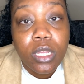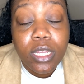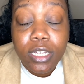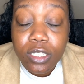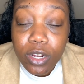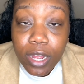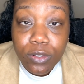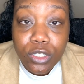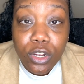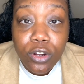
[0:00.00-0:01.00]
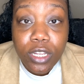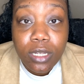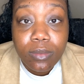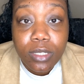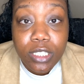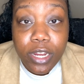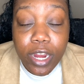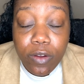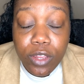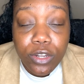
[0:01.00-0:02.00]
Is their house dirty? Is their
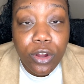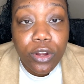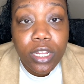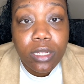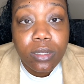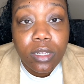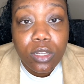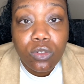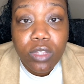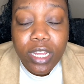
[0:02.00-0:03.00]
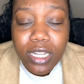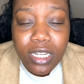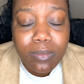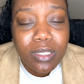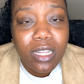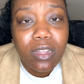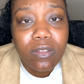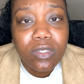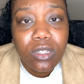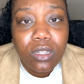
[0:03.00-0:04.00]
area dirty? Do they clean
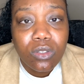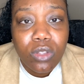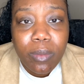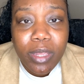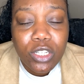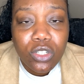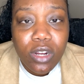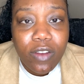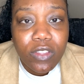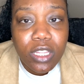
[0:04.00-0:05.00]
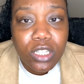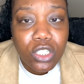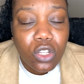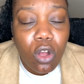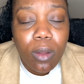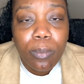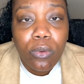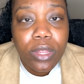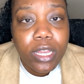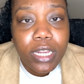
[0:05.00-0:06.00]
themselves? Do they make sure everything's just on
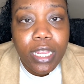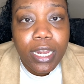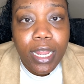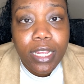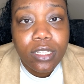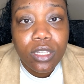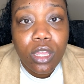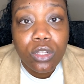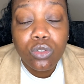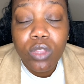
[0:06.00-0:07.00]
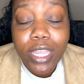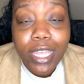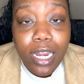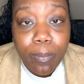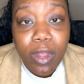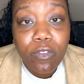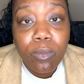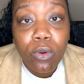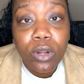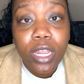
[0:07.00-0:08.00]
point and neat and nice? Do they get up every
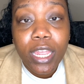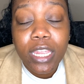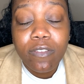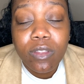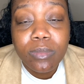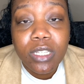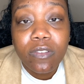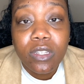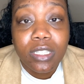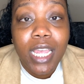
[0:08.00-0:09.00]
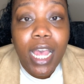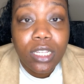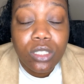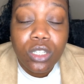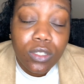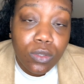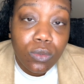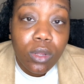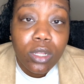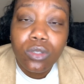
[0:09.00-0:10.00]
morning and give themselves a task to do?
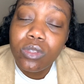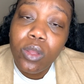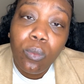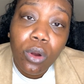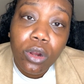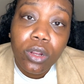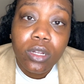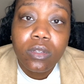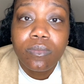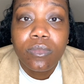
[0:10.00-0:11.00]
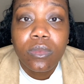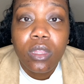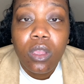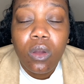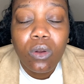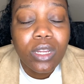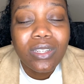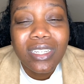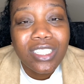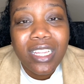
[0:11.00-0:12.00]
Do they work? Or they
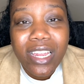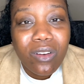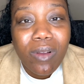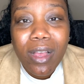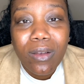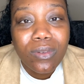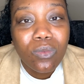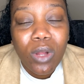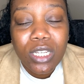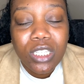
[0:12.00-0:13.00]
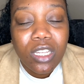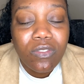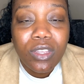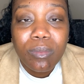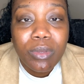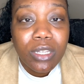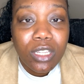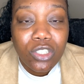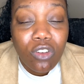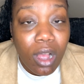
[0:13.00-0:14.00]
just lay around and watch TV and be in the
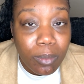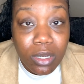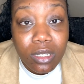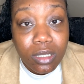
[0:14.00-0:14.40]
drama?